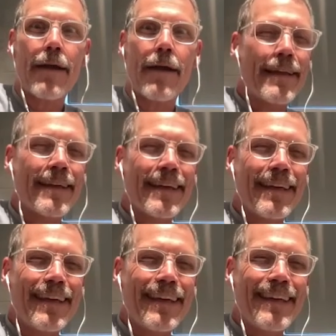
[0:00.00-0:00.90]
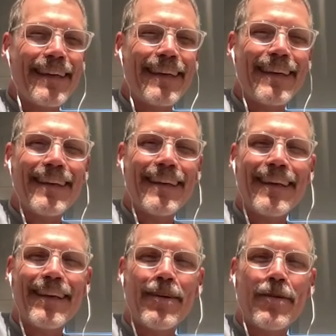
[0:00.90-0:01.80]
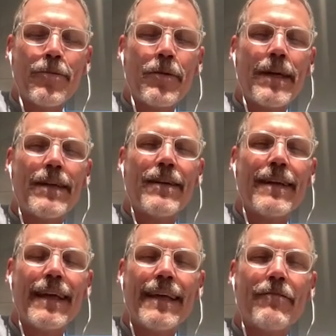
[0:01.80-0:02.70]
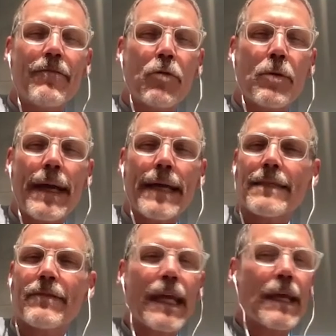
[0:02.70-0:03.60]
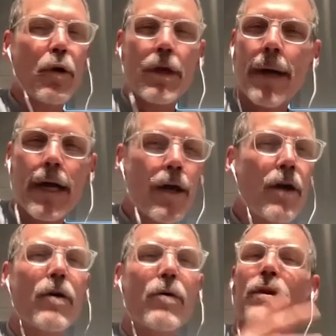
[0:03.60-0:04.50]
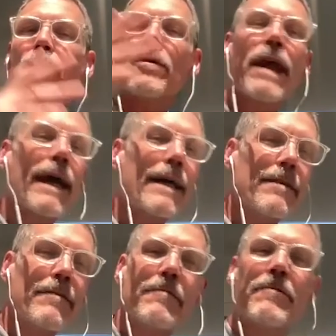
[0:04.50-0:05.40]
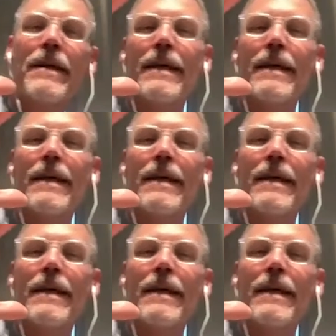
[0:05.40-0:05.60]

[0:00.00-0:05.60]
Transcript: storytelling in, you know, in formats even like Pokemon Go, or those kind of